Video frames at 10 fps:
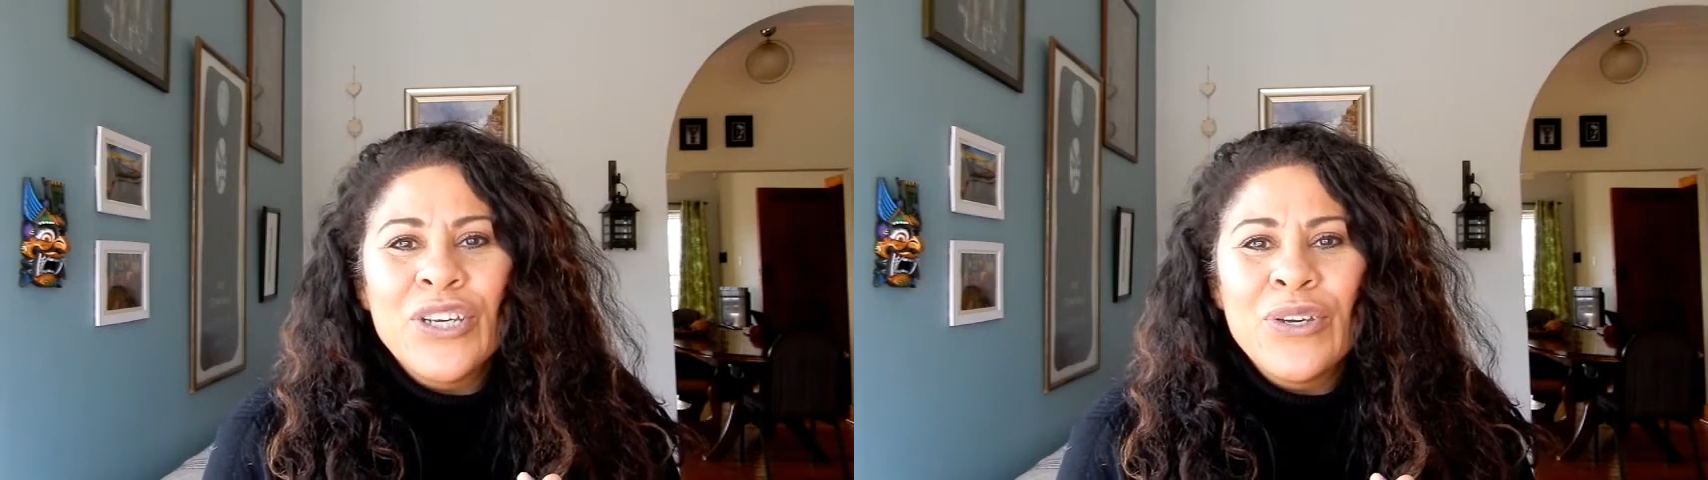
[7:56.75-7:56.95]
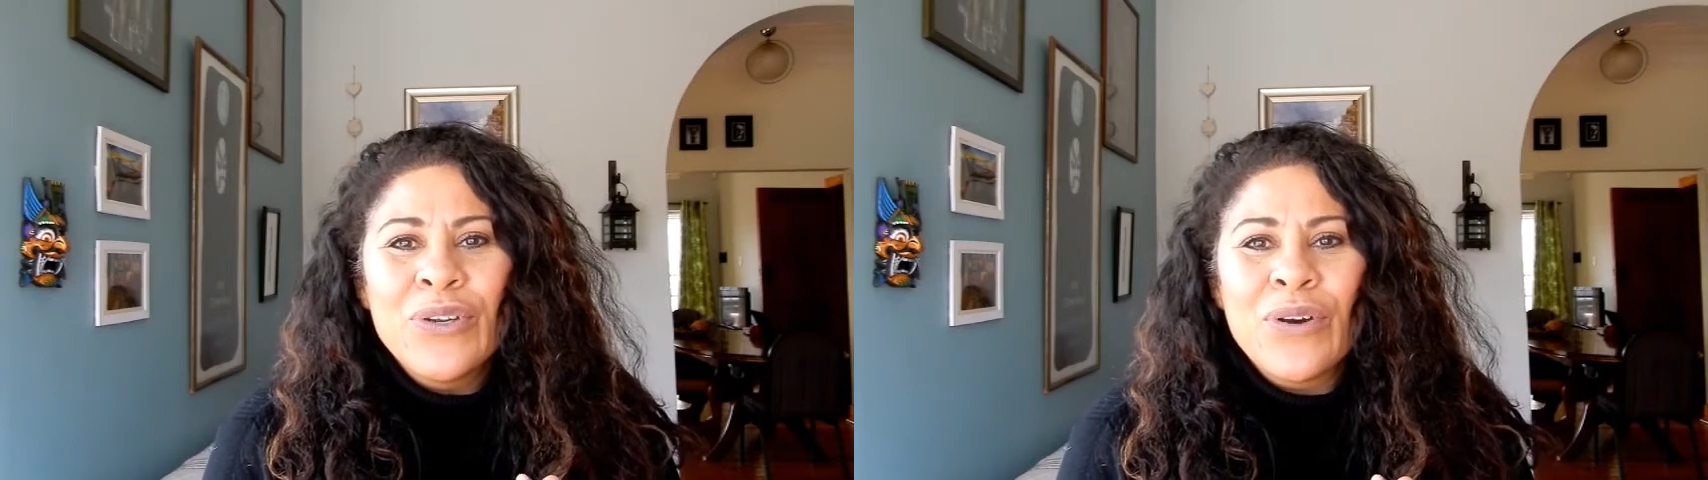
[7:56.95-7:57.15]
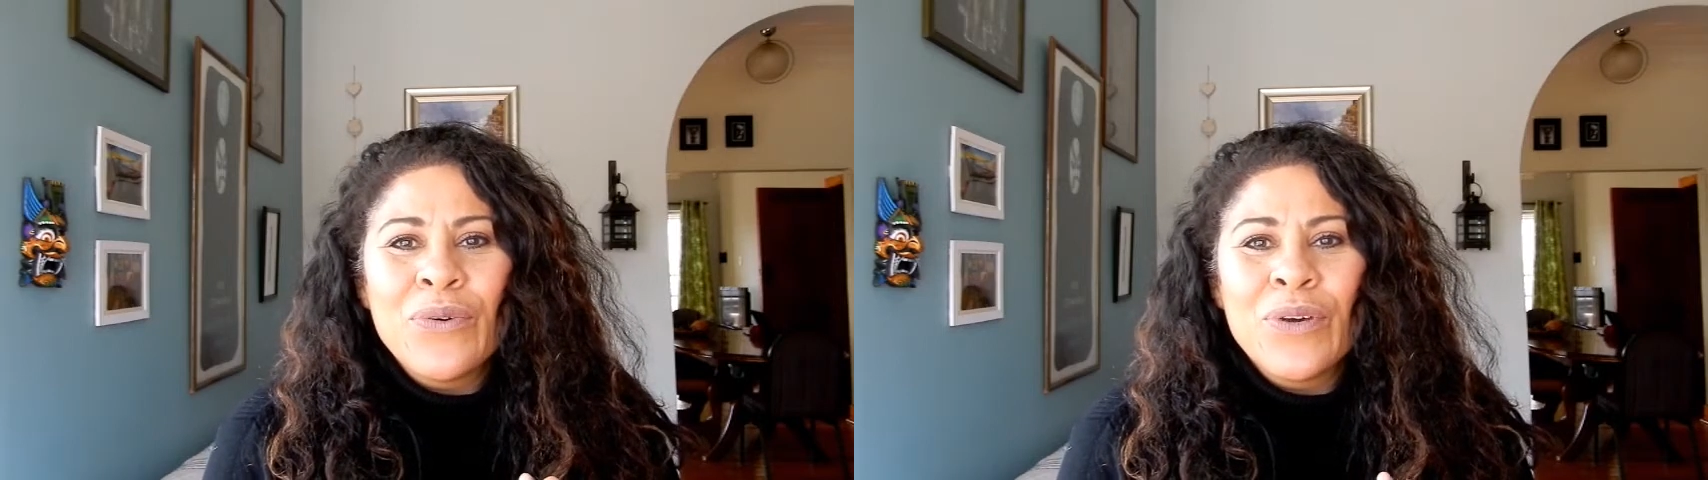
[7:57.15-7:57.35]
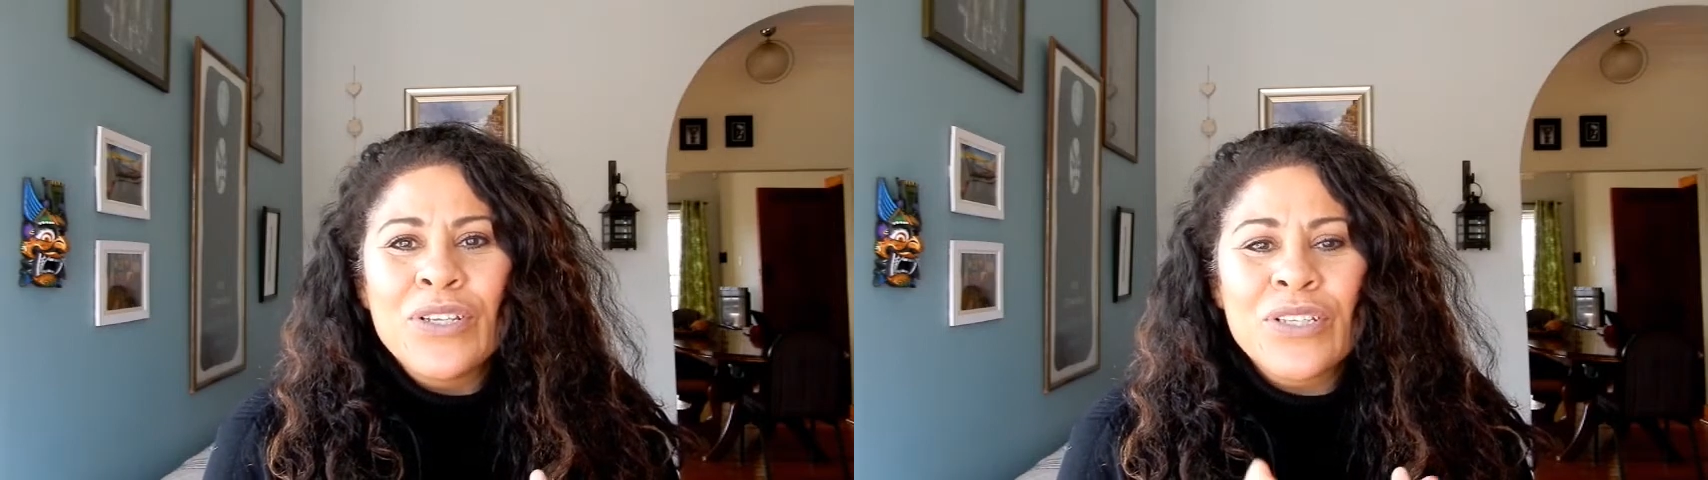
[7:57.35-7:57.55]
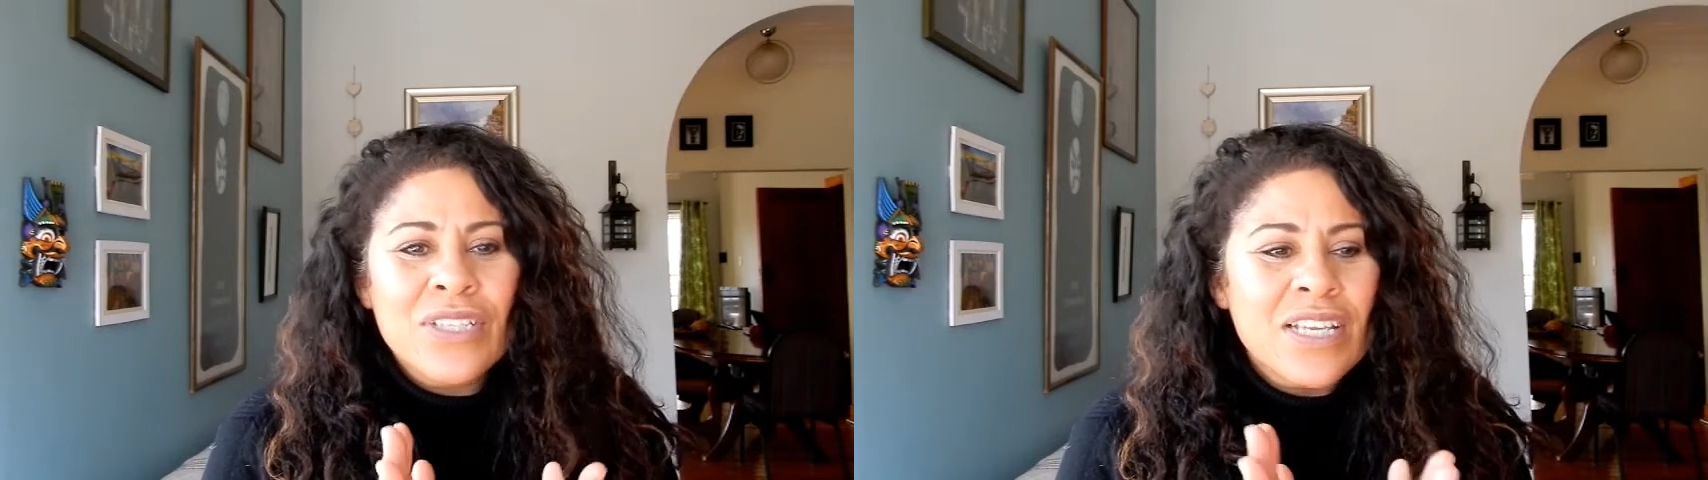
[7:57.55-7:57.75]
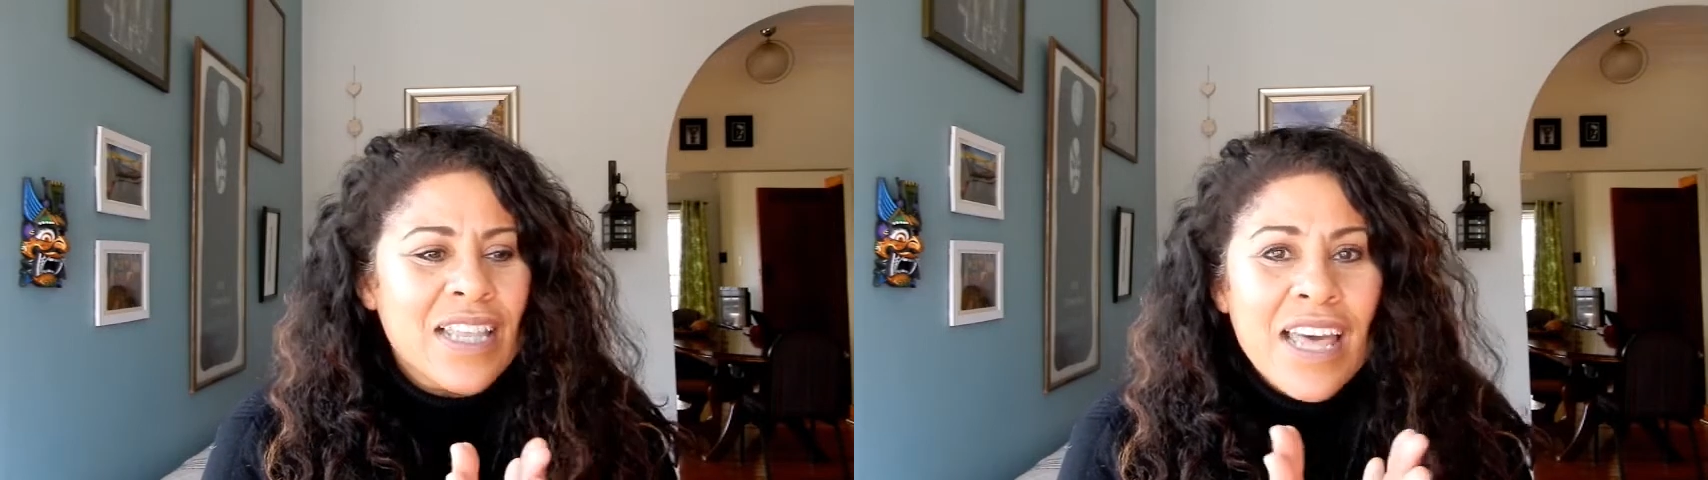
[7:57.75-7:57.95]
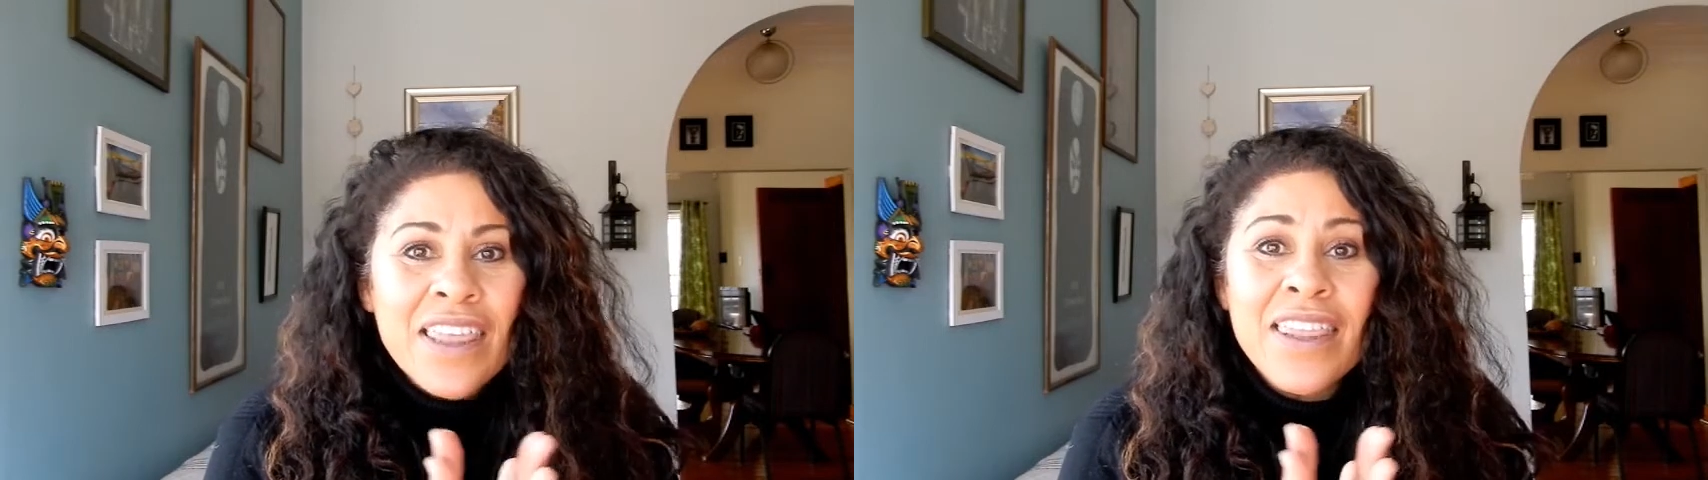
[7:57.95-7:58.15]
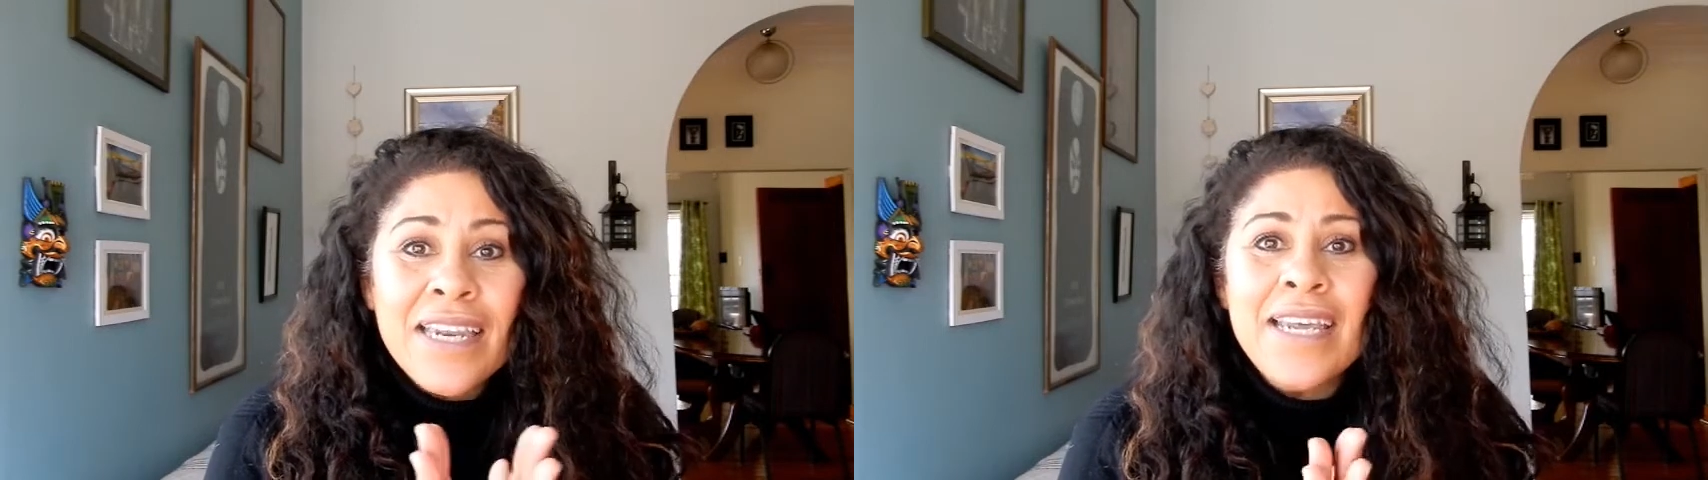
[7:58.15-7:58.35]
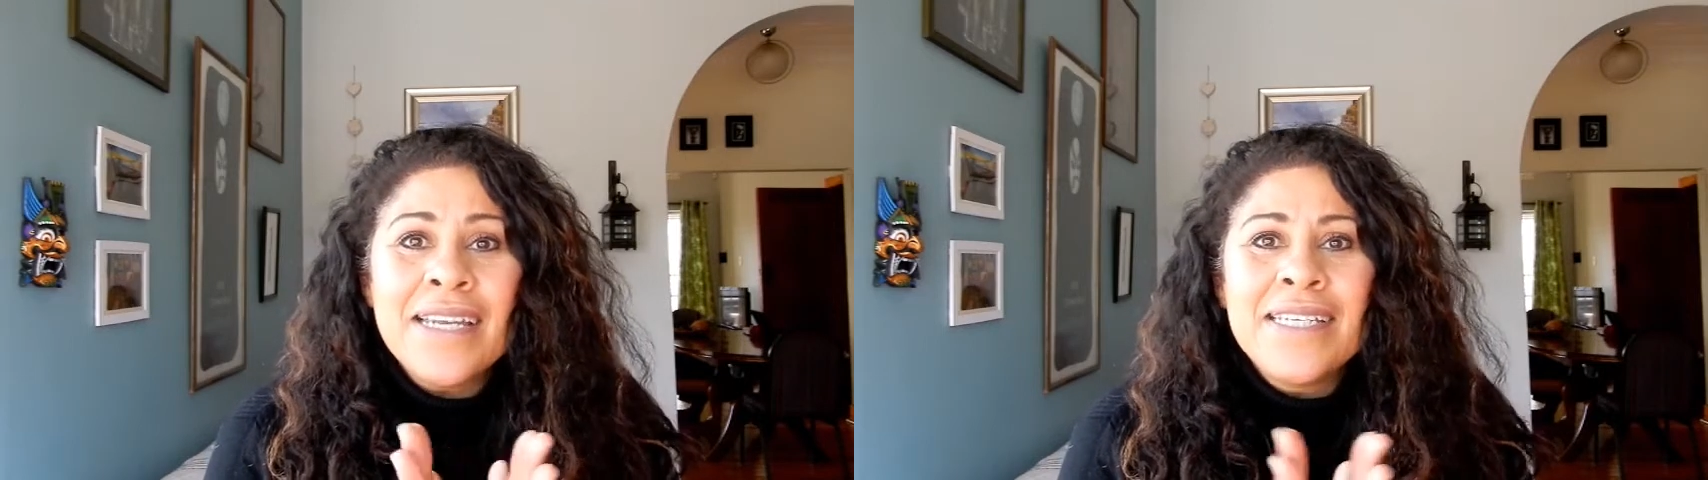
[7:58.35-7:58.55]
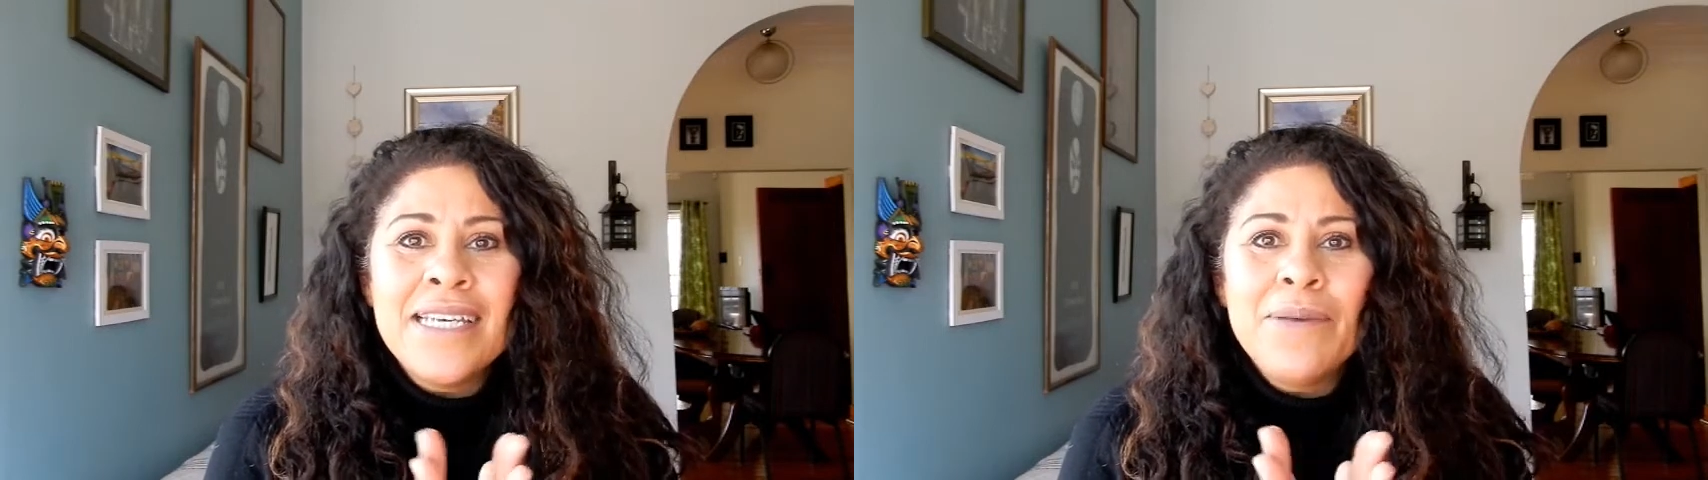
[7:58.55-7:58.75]
It's a
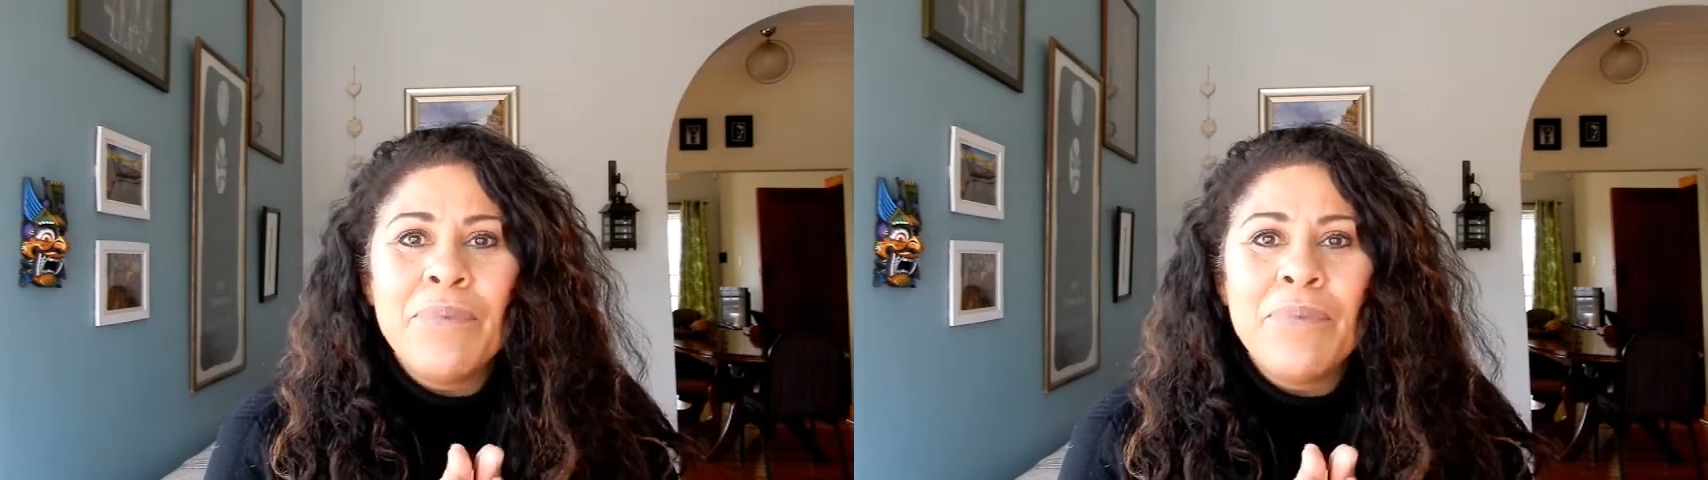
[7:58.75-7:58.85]
3D